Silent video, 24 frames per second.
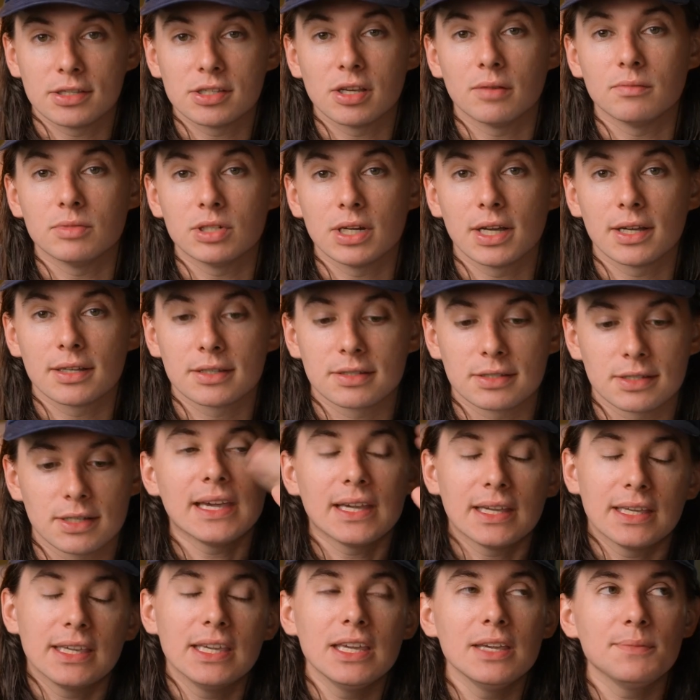subjects.
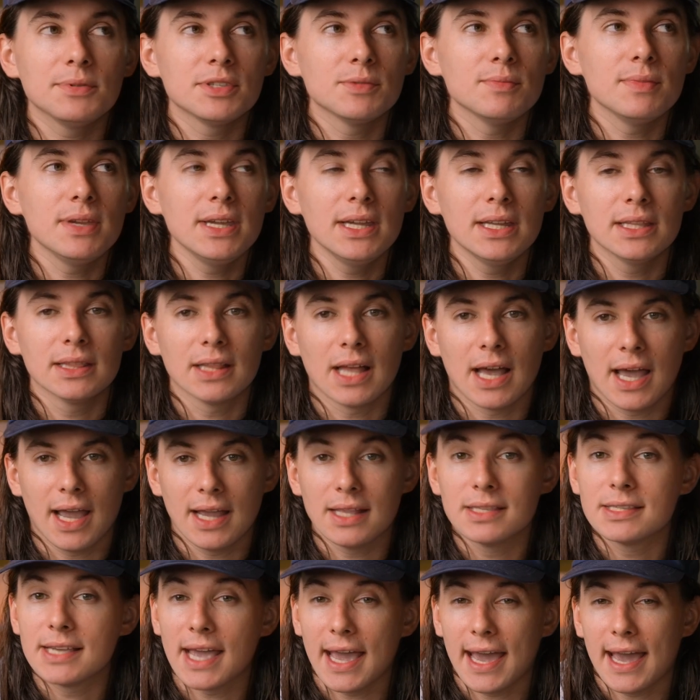It keeps me in
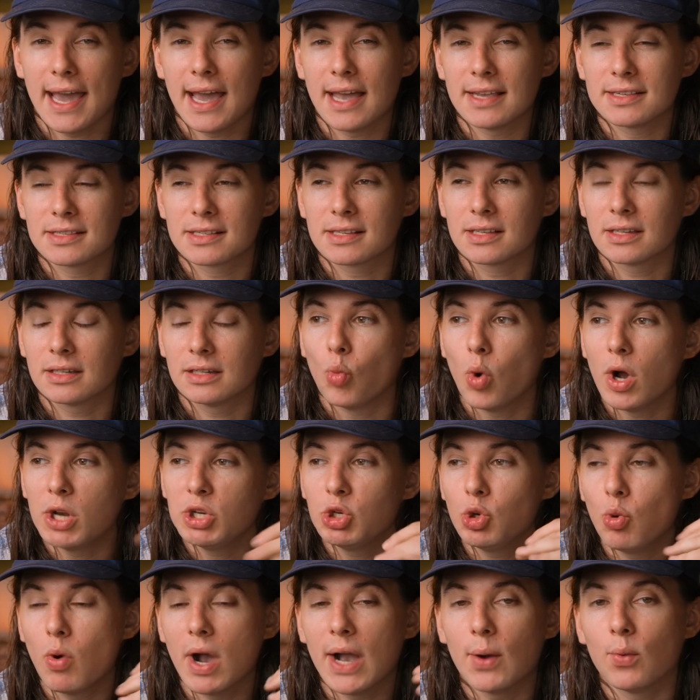line to ask, what
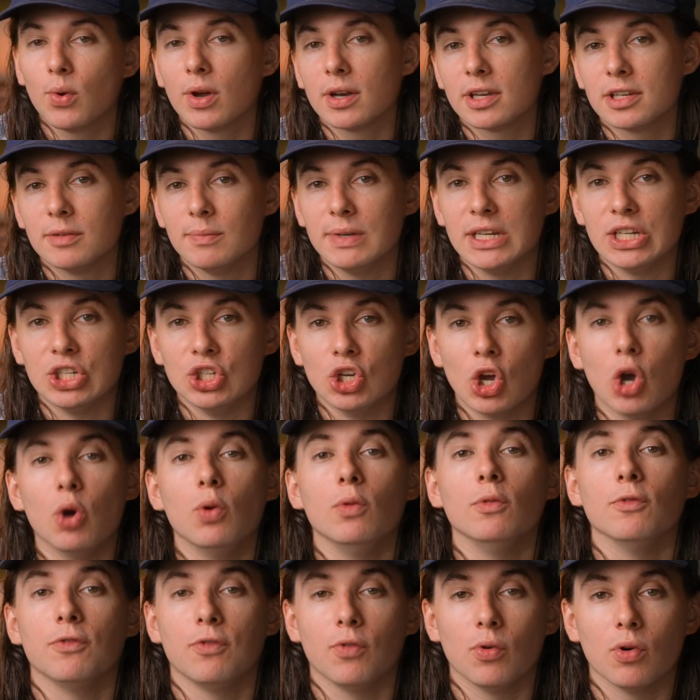do I want to be
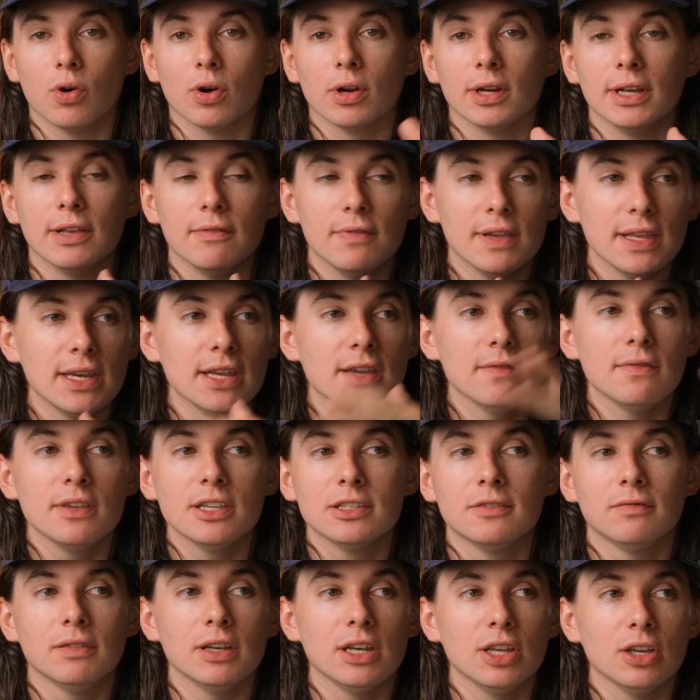known for? If any of
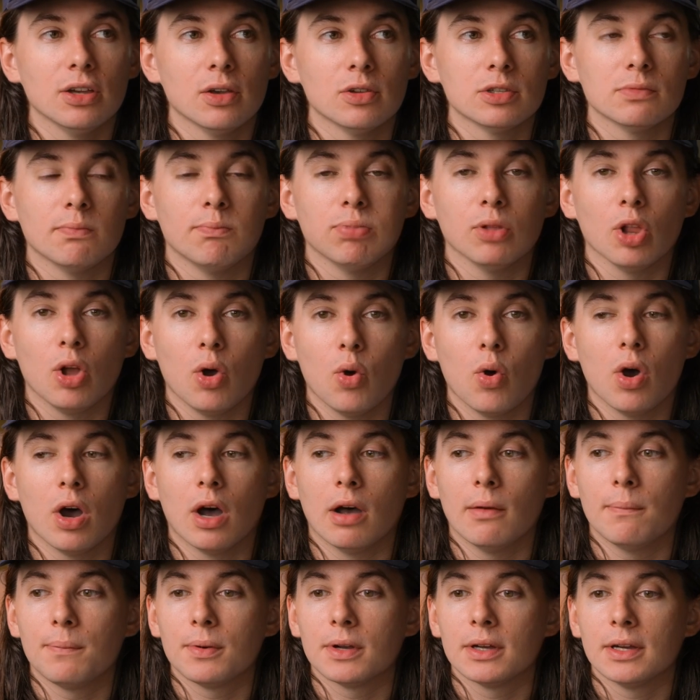these videos blow
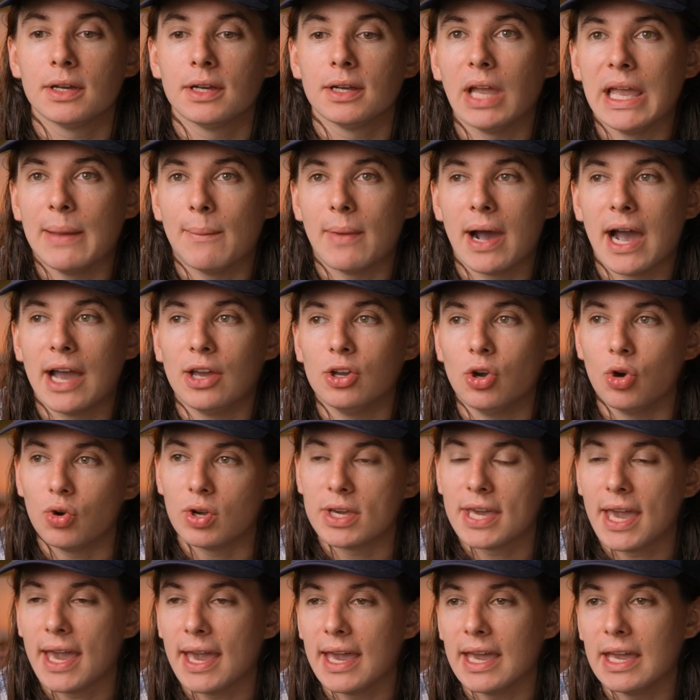up, am I
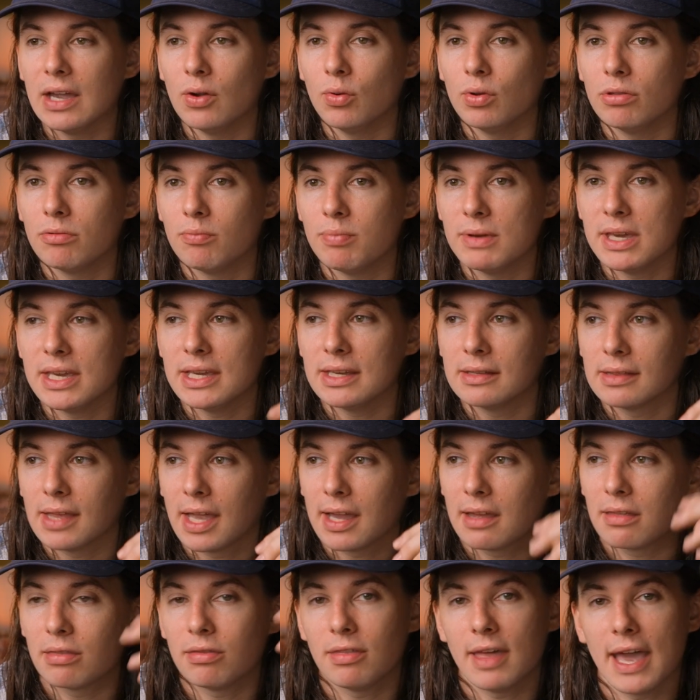okay with being
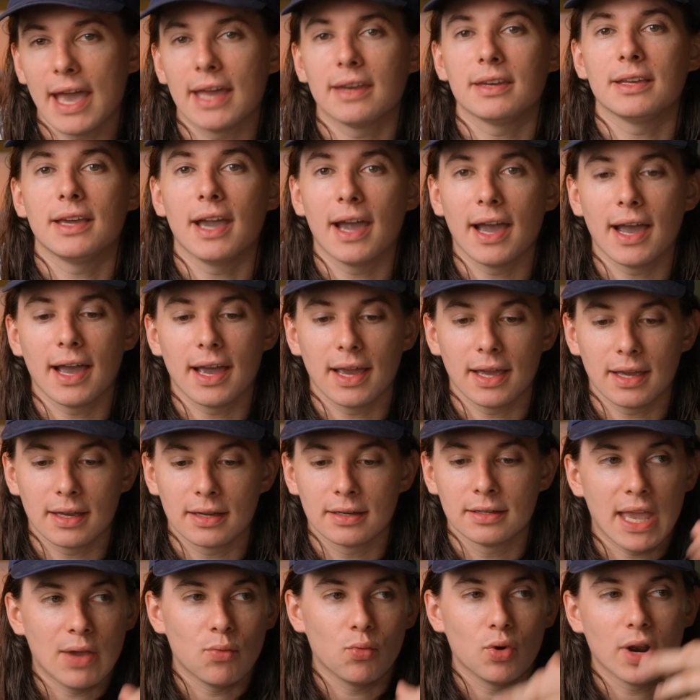like that guy?
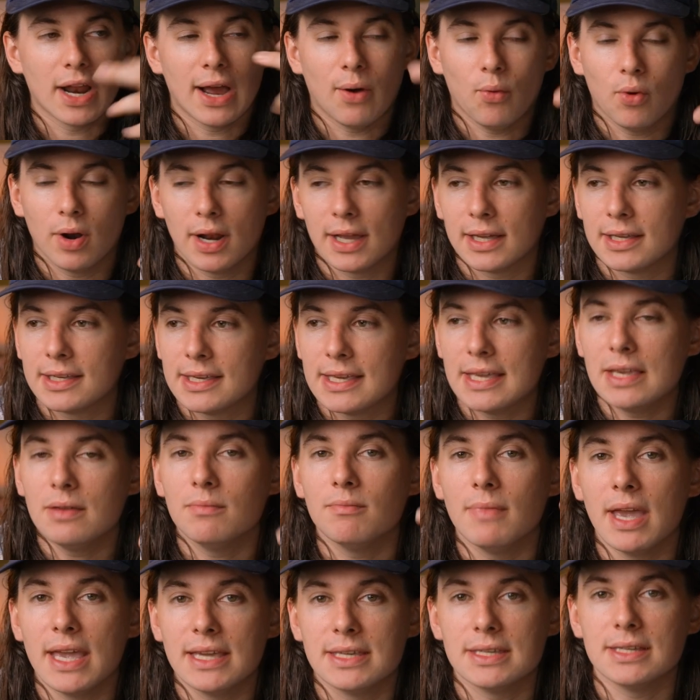And would I want to keep
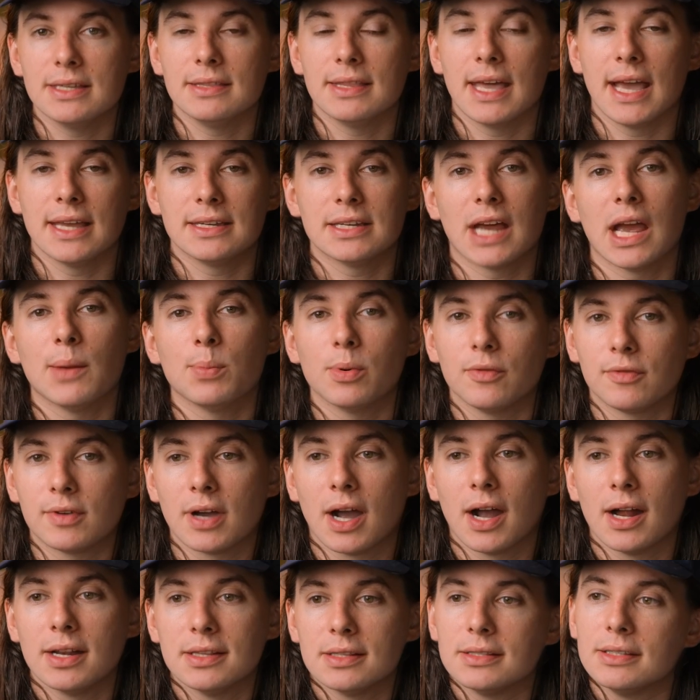making that type of
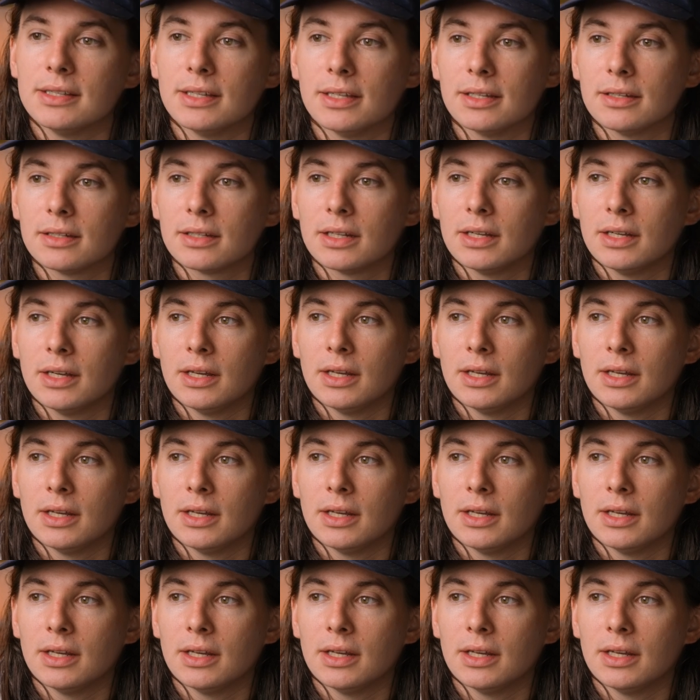content?